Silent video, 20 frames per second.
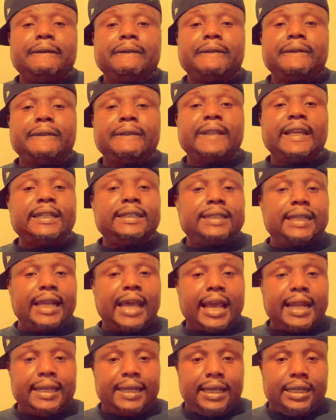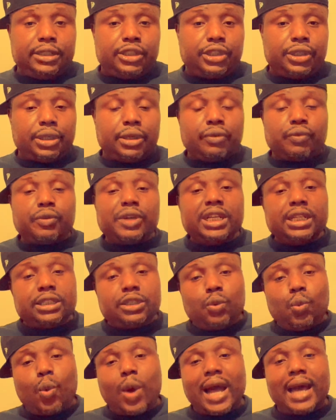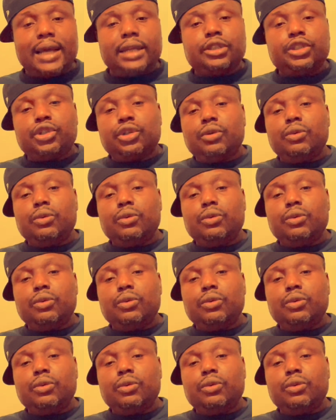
things of that nature. The reason why I do